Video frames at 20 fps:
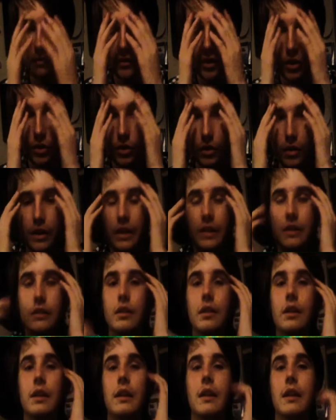or it's
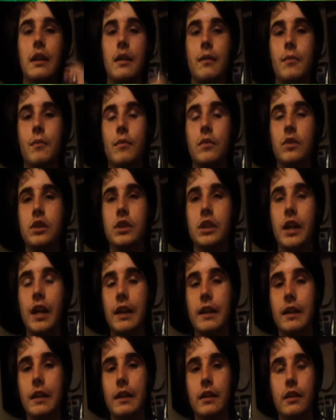like
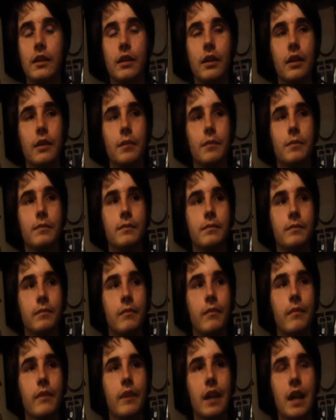Shady,
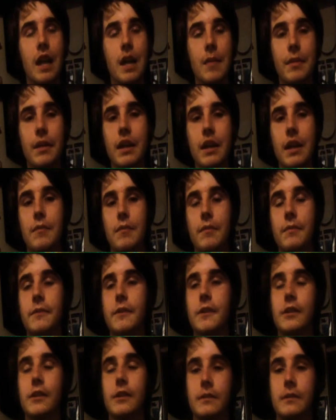Eminem.
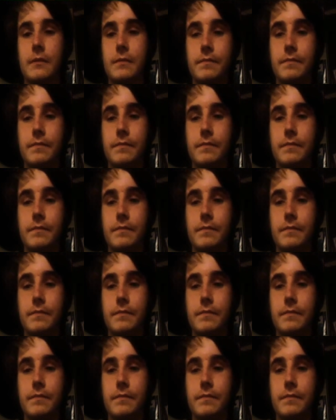It's like